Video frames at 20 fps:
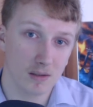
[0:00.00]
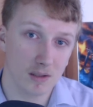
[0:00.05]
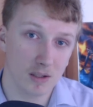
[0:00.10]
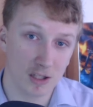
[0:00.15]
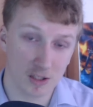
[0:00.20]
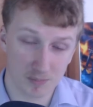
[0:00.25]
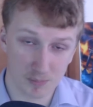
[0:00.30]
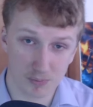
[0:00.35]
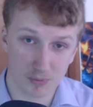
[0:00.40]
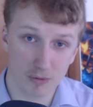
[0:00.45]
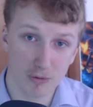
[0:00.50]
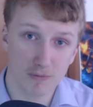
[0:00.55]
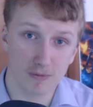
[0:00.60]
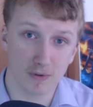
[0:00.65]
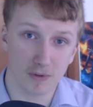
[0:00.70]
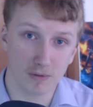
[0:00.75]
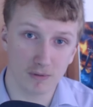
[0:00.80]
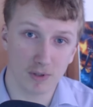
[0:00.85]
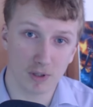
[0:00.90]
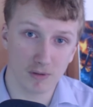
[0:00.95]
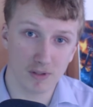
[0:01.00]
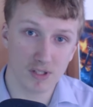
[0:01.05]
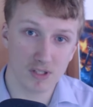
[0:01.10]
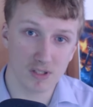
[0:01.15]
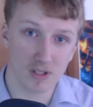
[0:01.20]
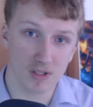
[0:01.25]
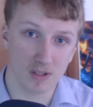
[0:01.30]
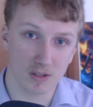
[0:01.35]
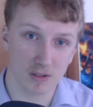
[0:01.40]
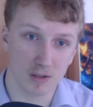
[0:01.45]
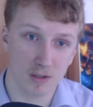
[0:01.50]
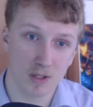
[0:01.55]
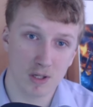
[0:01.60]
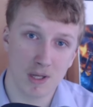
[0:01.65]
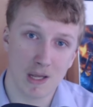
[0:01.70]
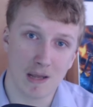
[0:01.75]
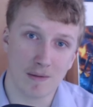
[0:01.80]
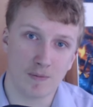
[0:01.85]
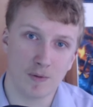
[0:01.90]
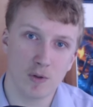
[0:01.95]
as proven, you know, this season,
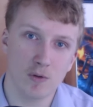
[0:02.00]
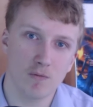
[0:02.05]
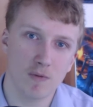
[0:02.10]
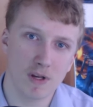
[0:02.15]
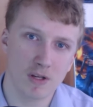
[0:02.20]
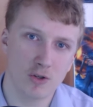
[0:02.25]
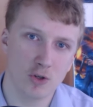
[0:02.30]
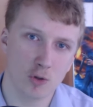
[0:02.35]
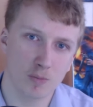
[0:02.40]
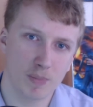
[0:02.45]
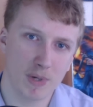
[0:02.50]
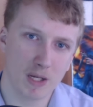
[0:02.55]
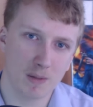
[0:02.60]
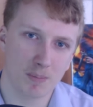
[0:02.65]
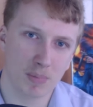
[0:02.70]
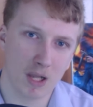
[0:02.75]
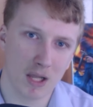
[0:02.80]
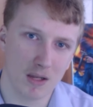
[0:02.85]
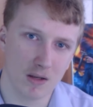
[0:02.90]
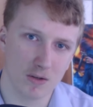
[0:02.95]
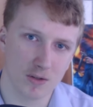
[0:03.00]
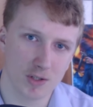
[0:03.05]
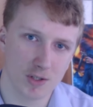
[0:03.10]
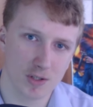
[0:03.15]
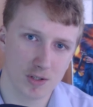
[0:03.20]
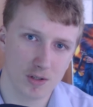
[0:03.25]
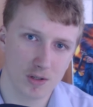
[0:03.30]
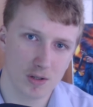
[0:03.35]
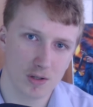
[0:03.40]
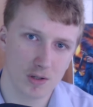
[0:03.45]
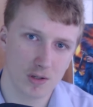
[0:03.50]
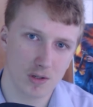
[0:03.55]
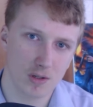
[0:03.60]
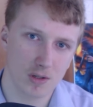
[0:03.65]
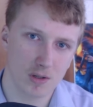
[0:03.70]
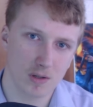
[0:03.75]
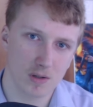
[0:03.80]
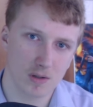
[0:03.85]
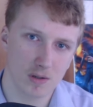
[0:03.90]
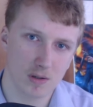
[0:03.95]
if you rest your big players
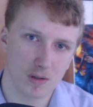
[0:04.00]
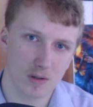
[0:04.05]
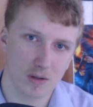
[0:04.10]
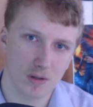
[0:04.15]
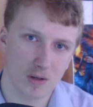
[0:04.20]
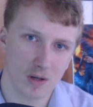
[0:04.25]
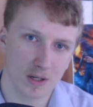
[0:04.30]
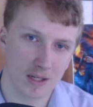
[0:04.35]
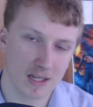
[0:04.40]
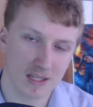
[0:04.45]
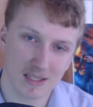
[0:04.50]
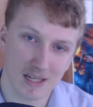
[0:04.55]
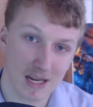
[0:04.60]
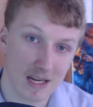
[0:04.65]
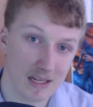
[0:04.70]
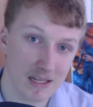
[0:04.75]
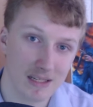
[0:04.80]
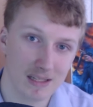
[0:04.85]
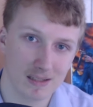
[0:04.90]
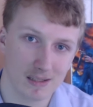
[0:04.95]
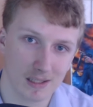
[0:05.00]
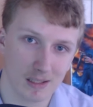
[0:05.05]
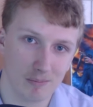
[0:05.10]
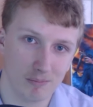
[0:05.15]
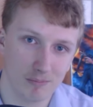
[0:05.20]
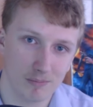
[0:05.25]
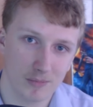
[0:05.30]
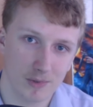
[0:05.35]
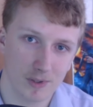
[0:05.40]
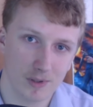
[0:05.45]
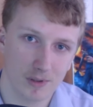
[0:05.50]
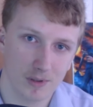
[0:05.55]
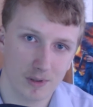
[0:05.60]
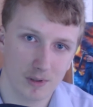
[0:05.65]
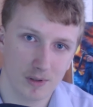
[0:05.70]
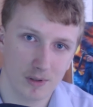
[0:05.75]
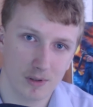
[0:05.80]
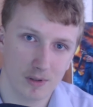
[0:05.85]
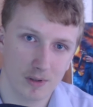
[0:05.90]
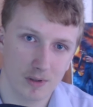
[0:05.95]
against any team,
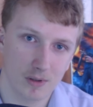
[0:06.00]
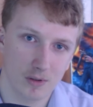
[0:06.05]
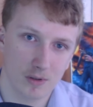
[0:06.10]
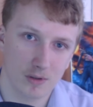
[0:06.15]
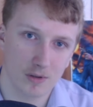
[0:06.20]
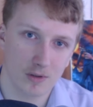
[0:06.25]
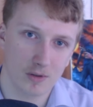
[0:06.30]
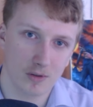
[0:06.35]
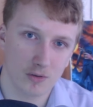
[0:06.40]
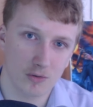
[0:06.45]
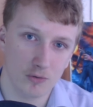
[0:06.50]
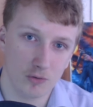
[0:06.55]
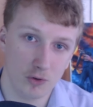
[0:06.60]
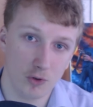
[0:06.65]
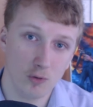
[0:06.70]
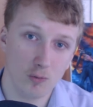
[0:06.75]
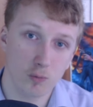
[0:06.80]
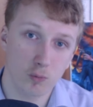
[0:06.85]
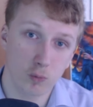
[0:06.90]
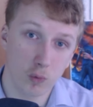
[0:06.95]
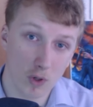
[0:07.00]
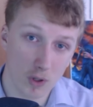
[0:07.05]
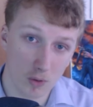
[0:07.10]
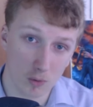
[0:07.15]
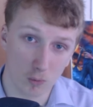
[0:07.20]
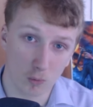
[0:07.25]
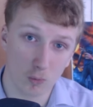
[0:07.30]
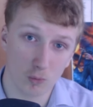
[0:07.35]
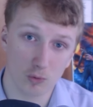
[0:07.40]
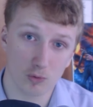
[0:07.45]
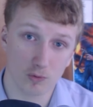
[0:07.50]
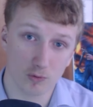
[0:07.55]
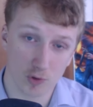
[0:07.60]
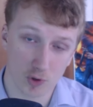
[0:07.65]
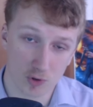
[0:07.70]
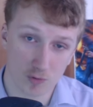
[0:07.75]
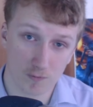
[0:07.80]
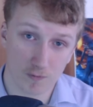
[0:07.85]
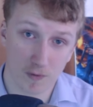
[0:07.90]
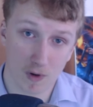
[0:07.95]
you will
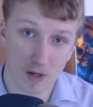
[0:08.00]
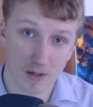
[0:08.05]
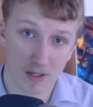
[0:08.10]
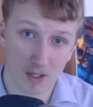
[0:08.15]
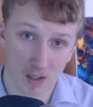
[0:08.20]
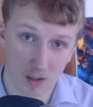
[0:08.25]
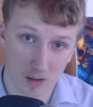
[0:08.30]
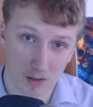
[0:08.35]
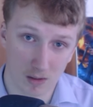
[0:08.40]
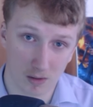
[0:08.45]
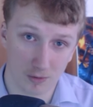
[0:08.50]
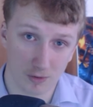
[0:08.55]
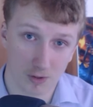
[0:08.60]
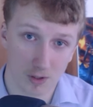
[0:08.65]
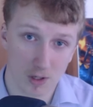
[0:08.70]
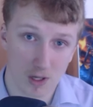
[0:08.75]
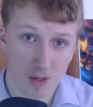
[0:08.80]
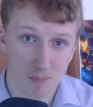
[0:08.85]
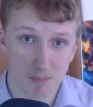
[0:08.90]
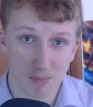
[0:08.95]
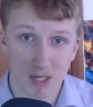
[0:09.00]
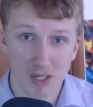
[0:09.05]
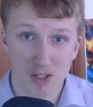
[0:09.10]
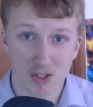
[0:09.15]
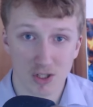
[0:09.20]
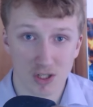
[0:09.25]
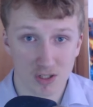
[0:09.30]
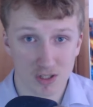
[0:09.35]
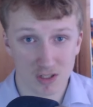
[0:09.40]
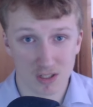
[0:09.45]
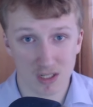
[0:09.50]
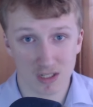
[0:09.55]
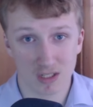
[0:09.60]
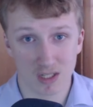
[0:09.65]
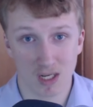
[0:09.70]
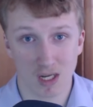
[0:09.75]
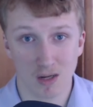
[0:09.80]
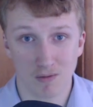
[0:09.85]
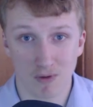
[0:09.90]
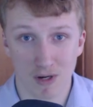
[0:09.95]
find it hard. Manchester
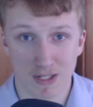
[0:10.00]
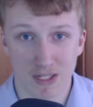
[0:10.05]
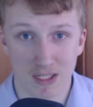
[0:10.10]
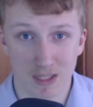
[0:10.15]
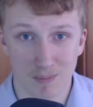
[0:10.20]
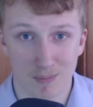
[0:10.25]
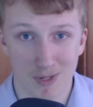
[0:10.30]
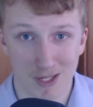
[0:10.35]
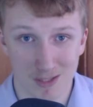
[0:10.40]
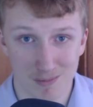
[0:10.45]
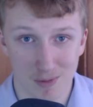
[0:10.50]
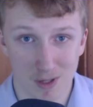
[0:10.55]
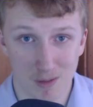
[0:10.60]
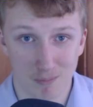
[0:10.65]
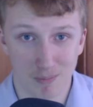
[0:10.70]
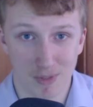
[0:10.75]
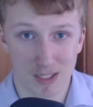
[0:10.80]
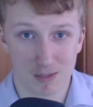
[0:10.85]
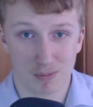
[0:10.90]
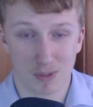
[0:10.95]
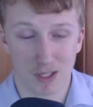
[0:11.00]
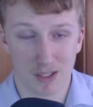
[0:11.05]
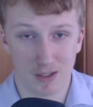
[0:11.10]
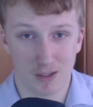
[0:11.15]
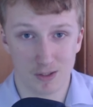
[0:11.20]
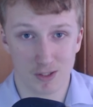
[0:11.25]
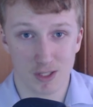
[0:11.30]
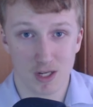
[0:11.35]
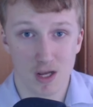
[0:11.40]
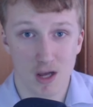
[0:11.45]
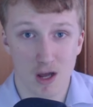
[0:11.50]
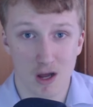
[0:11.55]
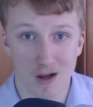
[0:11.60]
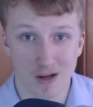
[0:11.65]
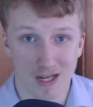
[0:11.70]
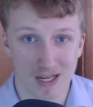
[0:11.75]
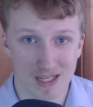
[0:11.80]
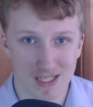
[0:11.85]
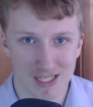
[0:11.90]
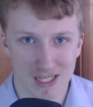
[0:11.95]
City rested their best, um, best players
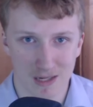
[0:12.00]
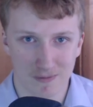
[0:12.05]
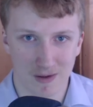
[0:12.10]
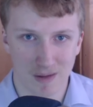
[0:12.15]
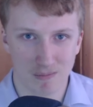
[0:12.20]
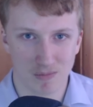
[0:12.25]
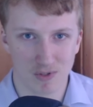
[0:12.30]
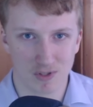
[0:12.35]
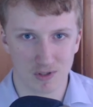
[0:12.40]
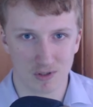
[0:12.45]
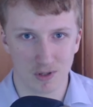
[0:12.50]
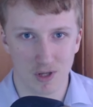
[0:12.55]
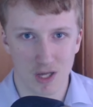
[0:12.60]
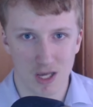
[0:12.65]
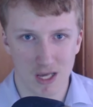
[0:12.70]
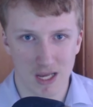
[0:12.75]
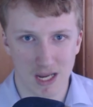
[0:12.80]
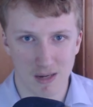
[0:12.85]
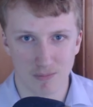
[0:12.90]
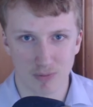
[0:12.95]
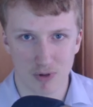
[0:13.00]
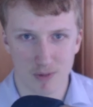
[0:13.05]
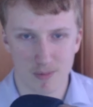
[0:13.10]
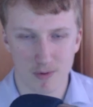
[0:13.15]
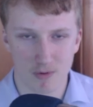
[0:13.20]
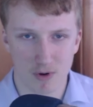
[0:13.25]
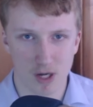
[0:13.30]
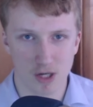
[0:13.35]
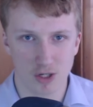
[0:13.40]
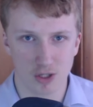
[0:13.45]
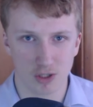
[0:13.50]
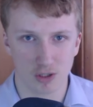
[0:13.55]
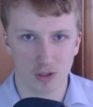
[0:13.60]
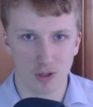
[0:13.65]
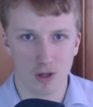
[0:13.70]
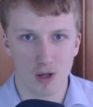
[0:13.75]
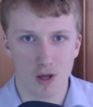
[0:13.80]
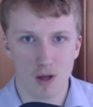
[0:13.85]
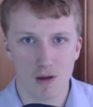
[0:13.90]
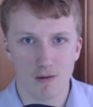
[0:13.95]
against Southampton in
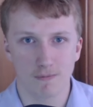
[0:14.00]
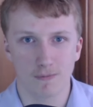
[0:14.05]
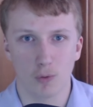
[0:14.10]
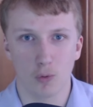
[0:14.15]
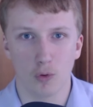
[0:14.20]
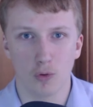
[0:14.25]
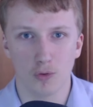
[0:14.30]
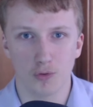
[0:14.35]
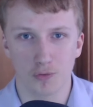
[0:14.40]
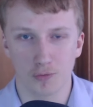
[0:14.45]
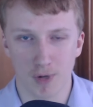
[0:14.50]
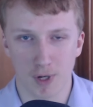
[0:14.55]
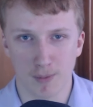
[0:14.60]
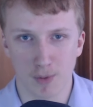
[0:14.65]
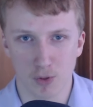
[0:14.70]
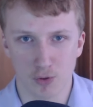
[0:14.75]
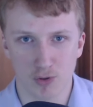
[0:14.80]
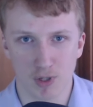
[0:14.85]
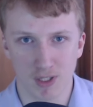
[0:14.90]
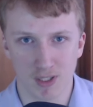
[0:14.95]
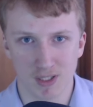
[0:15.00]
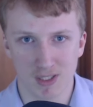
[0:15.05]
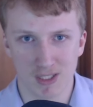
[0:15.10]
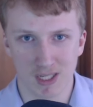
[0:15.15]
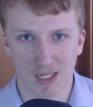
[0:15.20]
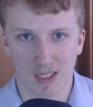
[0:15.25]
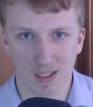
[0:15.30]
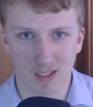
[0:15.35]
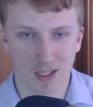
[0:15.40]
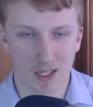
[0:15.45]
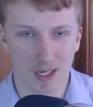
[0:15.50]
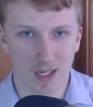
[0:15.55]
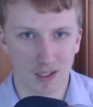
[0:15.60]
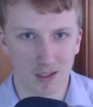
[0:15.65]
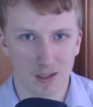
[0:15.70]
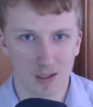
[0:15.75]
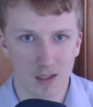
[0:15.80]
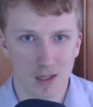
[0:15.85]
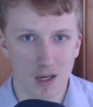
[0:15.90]
preparation for the Real Madrid second leg,